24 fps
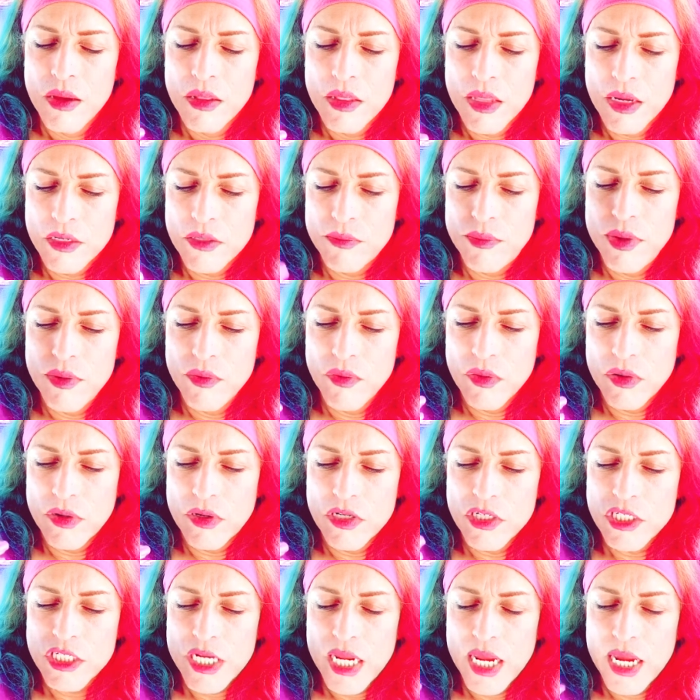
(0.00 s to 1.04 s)
Like, people don't
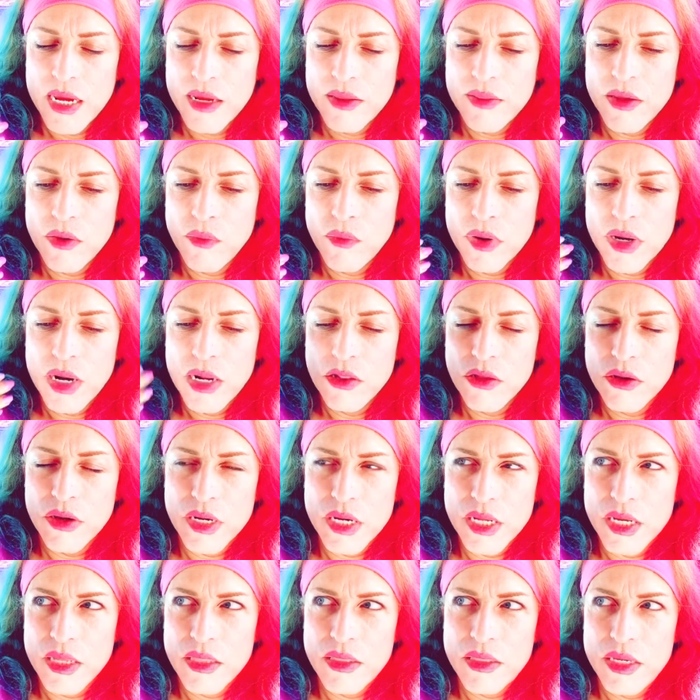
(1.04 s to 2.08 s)
understand that when I look at
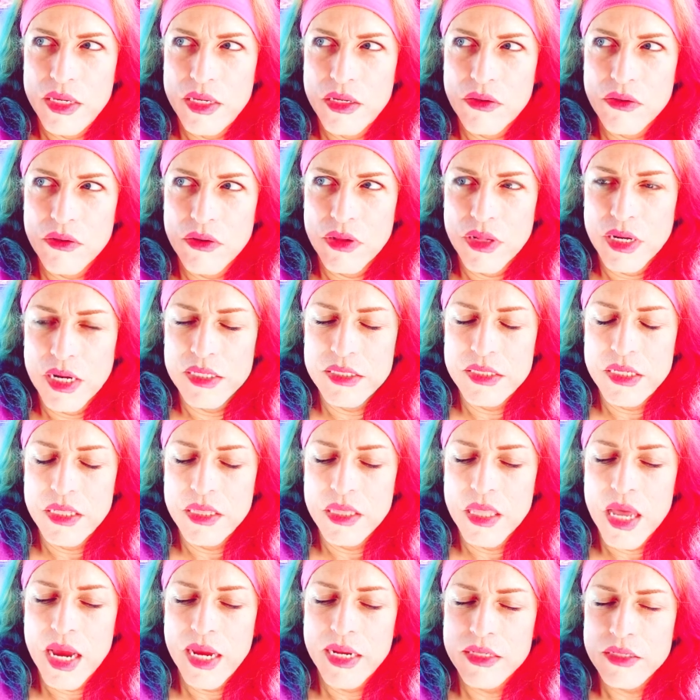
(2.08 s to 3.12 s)
a cathedral and I see
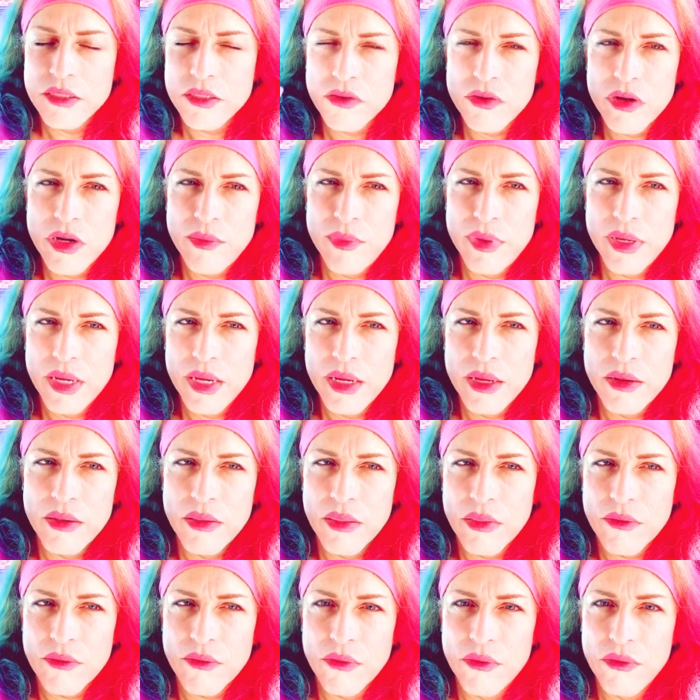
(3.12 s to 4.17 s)
light streaming in
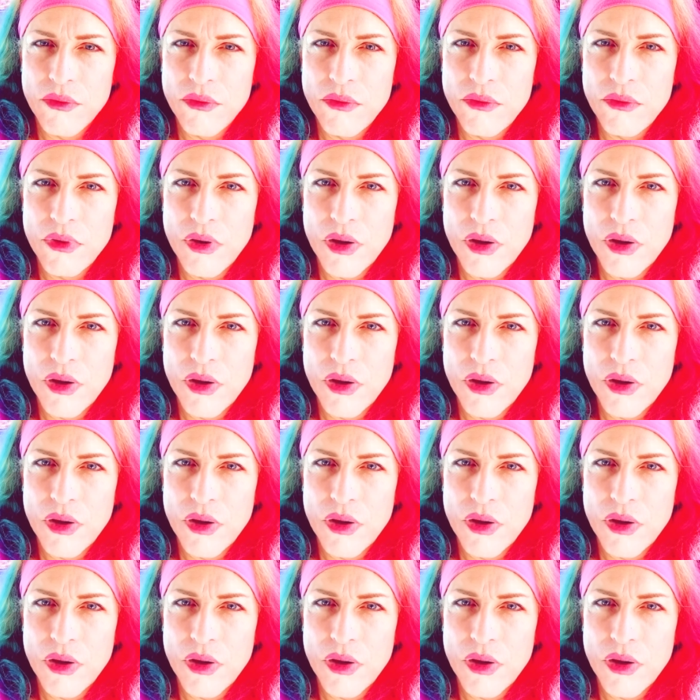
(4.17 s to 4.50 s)
through